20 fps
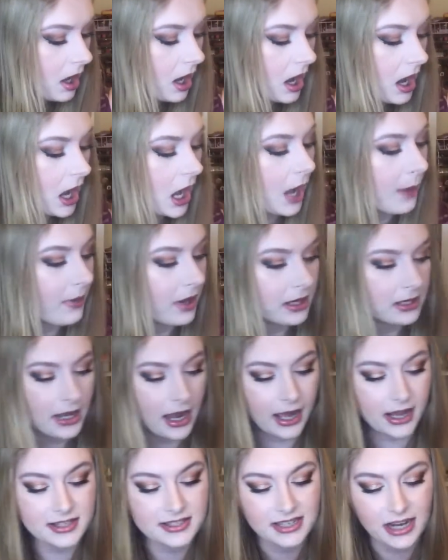
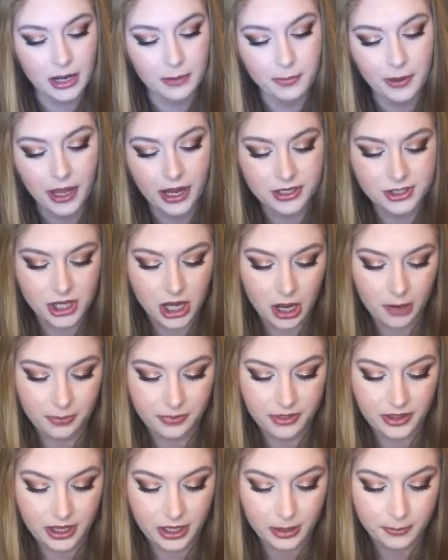Next, I picked
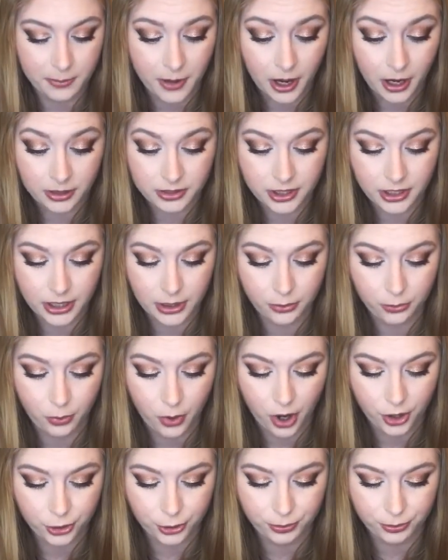up the
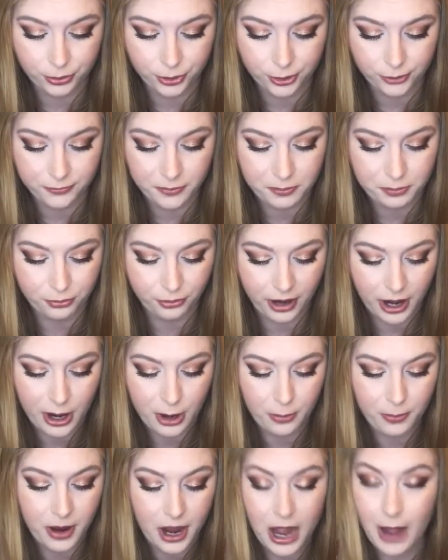Waterproof
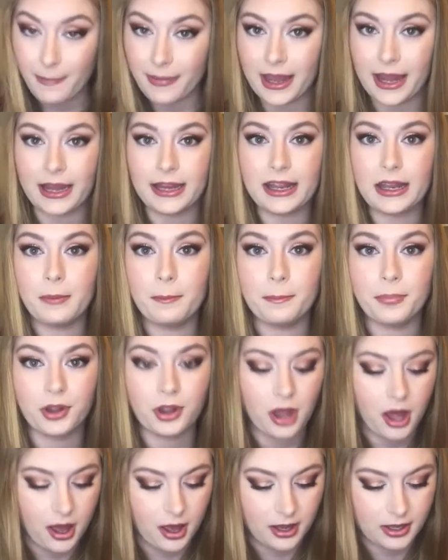Brow Pomade in
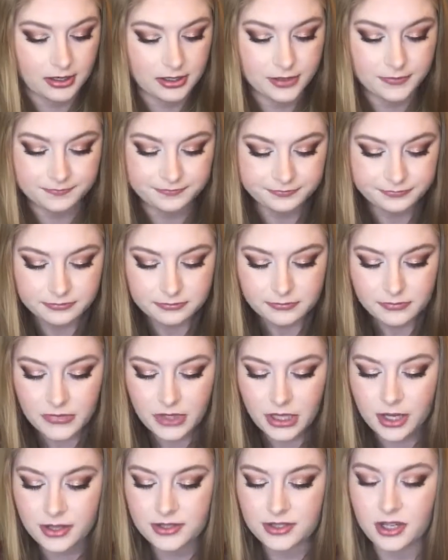Blonde.
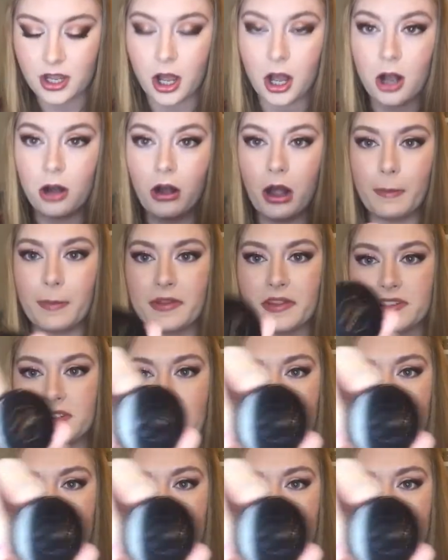So up at the